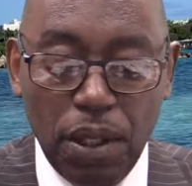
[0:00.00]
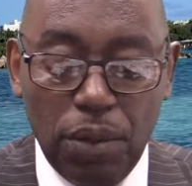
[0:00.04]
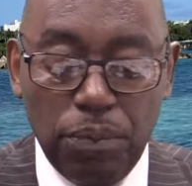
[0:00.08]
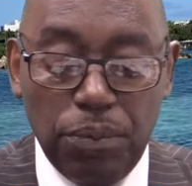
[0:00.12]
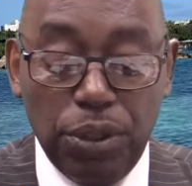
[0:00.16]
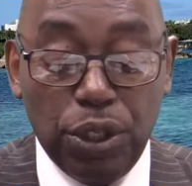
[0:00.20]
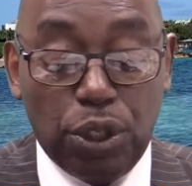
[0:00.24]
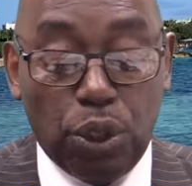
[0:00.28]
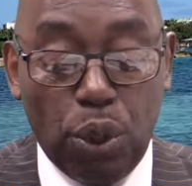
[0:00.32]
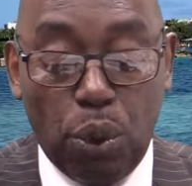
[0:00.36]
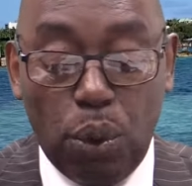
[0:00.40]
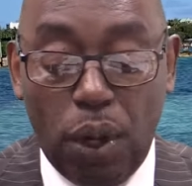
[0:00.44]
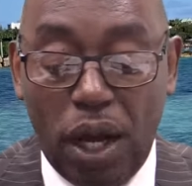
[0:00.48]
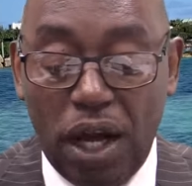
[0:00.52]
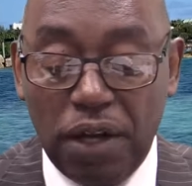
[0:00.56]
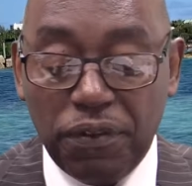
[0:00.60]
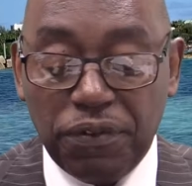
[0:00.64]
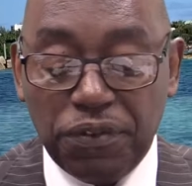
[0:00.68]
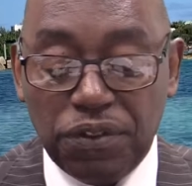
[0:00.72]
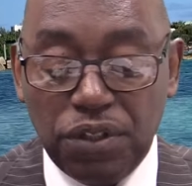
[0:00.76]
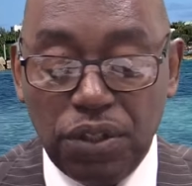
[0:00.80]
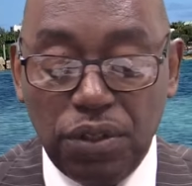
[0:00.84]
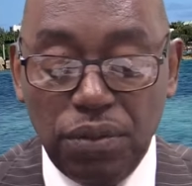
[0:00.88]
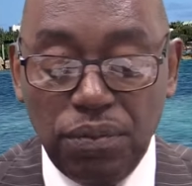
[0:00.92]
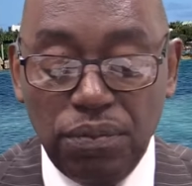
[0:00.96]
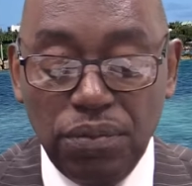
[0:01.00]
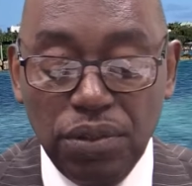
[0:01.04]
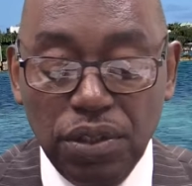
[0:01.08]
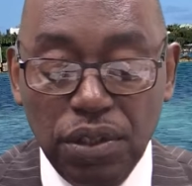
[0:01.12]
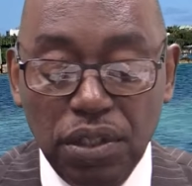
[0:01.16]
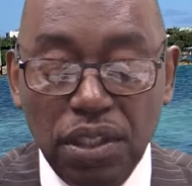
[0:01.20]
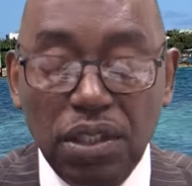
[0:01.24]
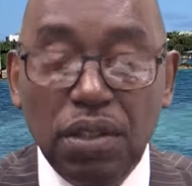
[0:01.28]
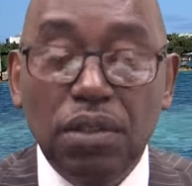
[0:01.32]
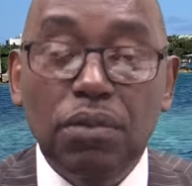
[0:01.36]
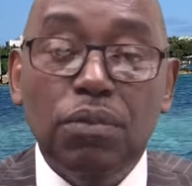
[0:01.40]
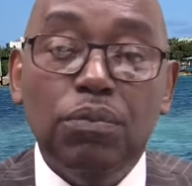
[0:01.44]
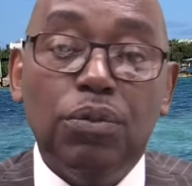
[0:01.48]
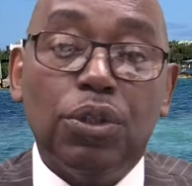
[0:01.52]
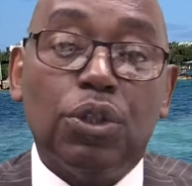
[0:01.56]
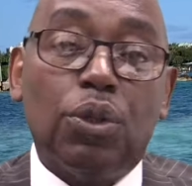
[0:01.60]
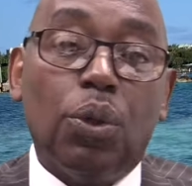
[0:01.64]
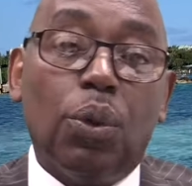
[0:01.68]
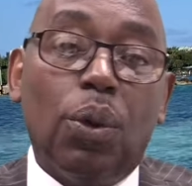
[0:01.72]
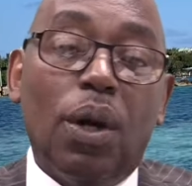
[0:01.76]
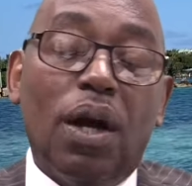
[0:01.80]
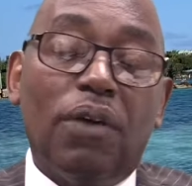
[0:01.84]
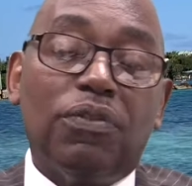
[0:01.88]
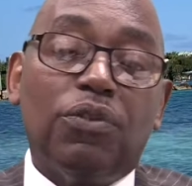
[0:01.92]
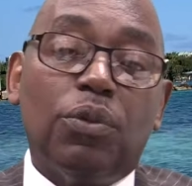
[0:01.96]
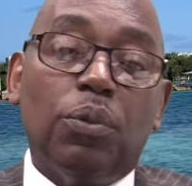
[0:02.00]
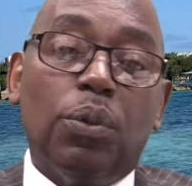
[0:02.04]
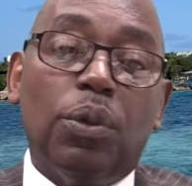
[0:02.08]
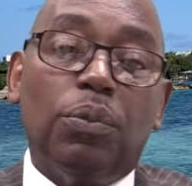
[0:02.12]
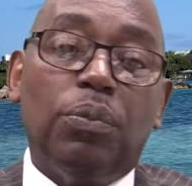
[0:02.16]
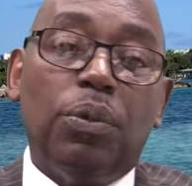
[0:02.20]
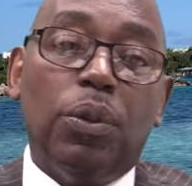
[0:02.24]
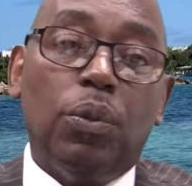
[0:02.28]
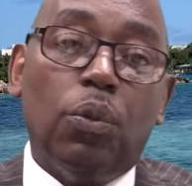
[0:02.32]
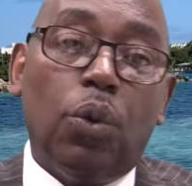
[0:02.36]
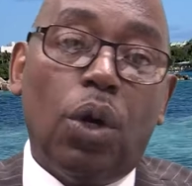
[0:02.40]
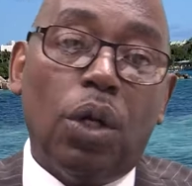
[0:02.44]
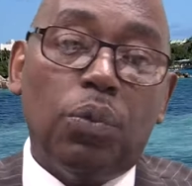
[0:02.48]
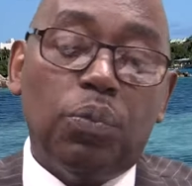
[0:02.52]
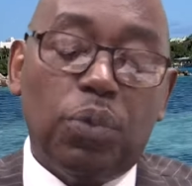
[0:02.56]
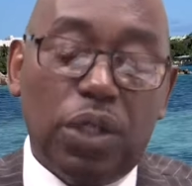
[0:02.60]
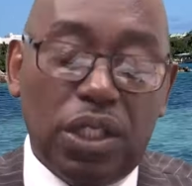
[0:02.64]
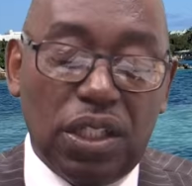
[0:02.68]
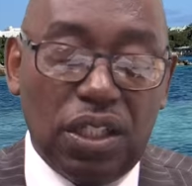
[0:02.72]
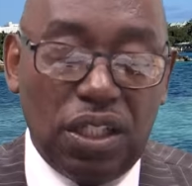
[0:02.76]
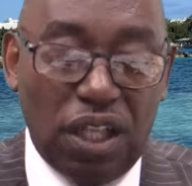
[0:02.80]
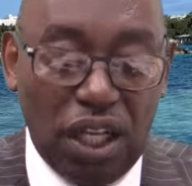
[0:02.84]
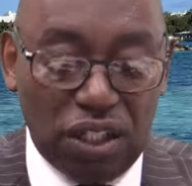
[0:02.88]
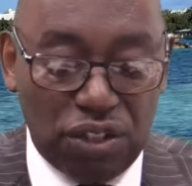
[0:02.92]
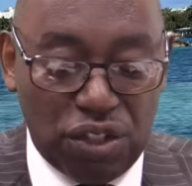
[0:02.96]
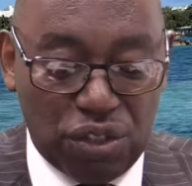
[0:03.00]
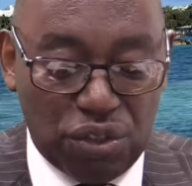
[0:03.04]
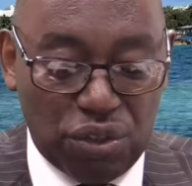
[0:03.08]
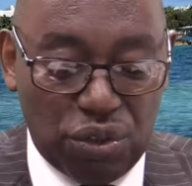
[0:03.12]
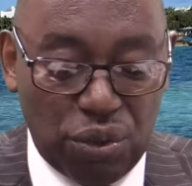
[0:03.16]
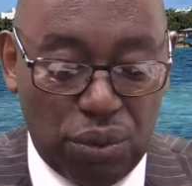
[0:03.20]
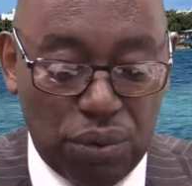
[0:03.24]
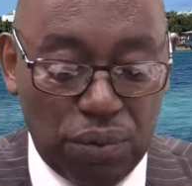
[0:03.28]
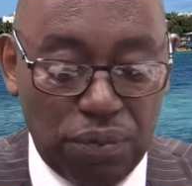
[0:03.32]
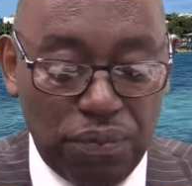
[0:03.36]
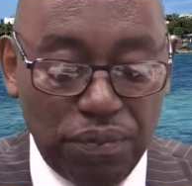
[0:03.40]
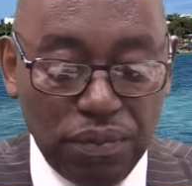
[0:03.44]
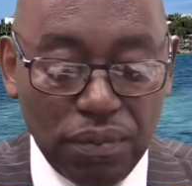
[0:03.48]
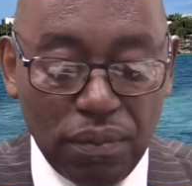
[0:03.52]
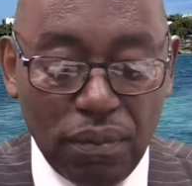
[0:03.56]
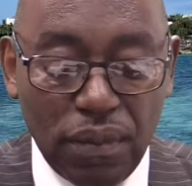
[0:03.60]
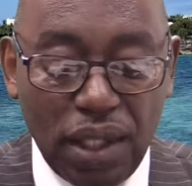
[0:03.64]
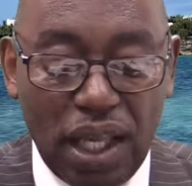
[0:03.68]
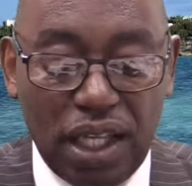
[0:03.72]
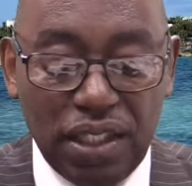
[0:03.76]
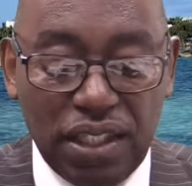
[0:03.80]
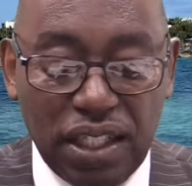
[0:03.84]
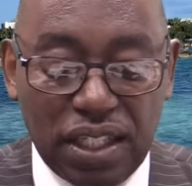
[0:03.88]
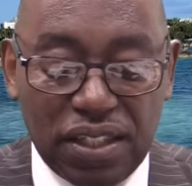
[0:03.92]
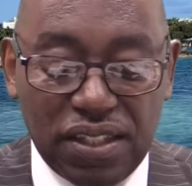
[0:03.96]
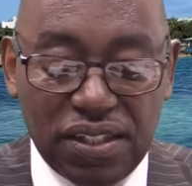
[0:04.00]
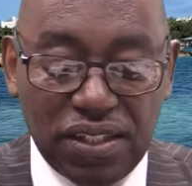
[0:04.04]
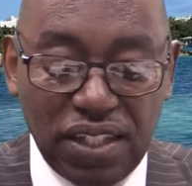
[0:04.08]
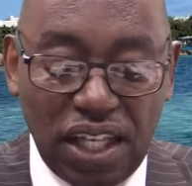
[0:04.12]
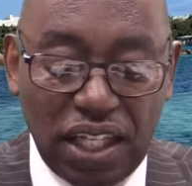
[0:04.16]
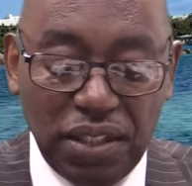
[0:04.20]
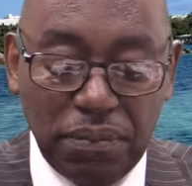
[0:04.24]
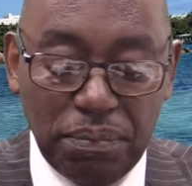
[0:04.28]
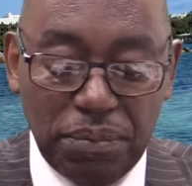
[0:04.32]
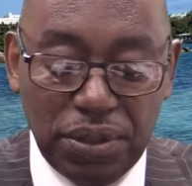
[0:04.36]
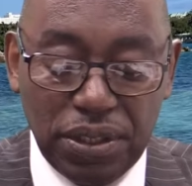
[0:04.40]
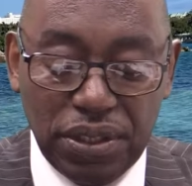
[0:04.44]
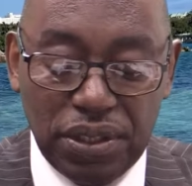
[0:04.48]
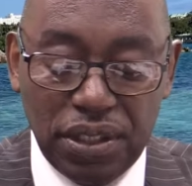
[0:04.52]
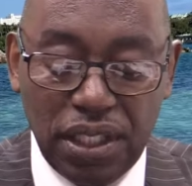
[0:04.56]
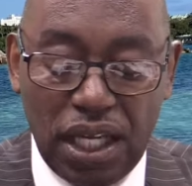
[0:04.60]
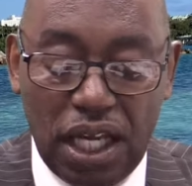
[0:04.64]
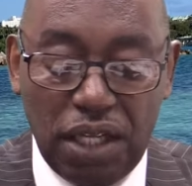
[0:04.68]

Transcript: We go after what we want with gusto and excitement.